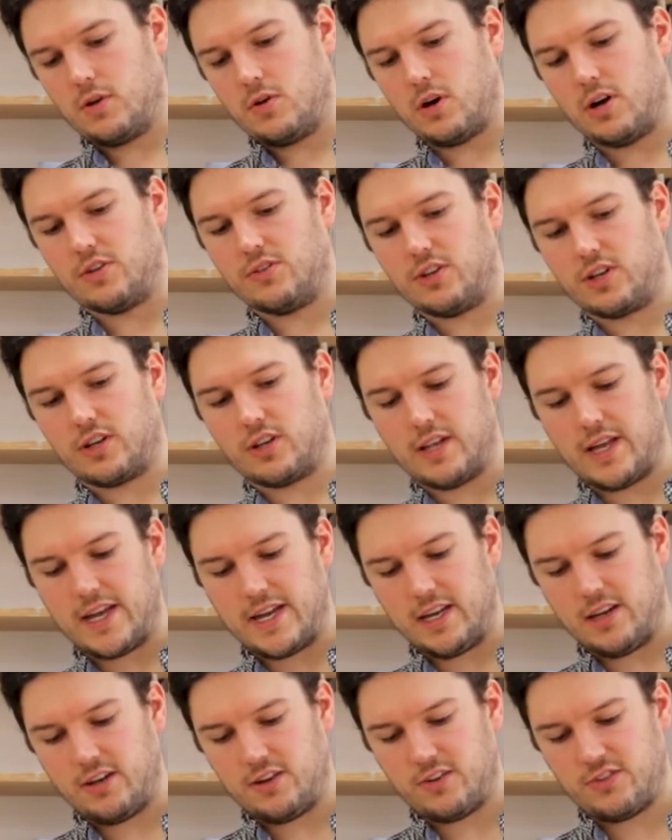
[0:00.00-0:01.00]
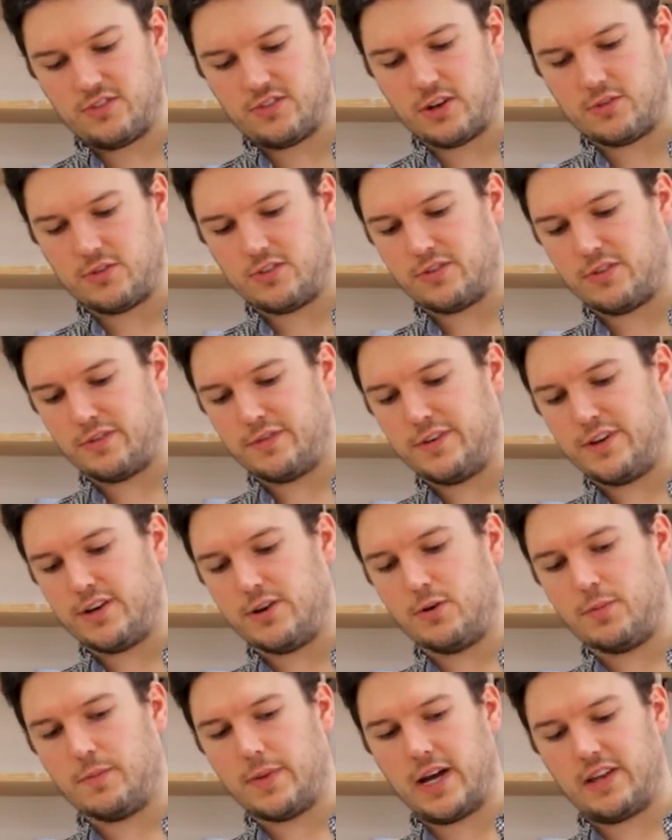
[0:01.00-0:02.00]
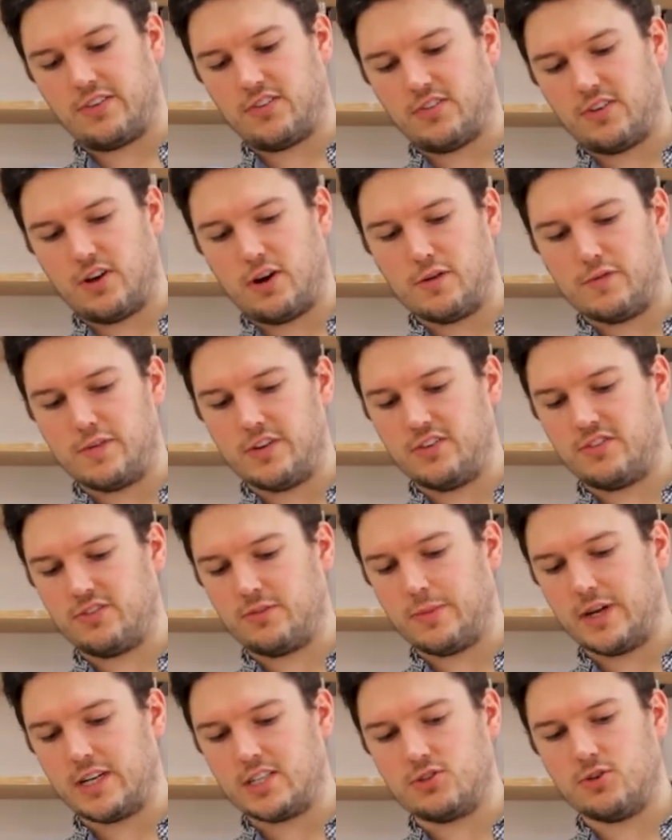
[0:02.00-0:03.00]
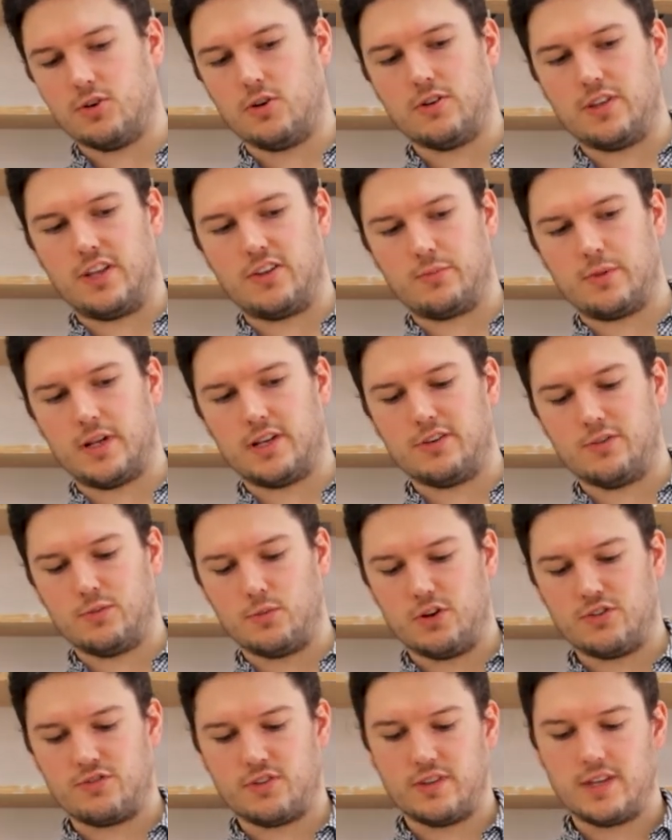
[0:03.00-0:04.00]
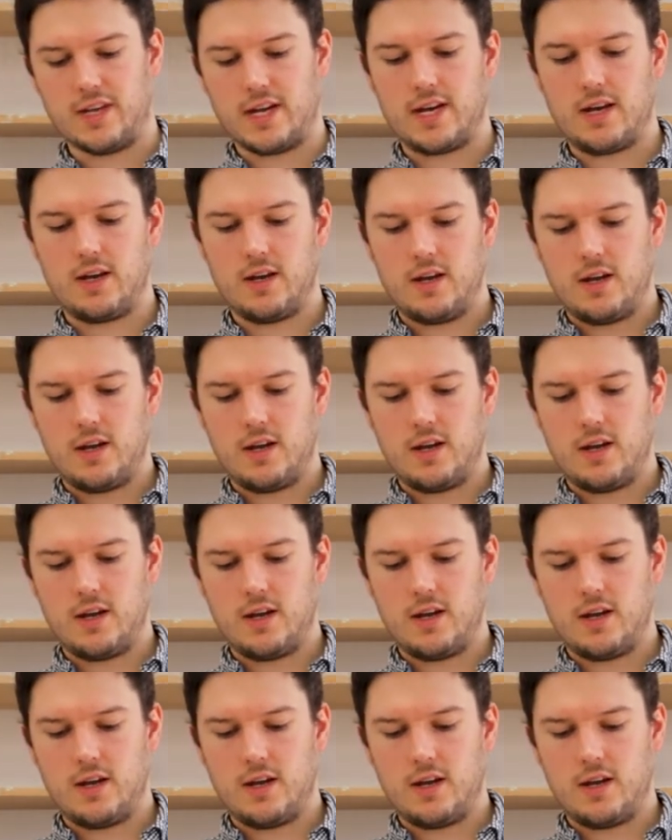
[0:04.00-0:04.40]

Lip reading: on the clay, so just a few passes over just to make sure there's plenty of water on there,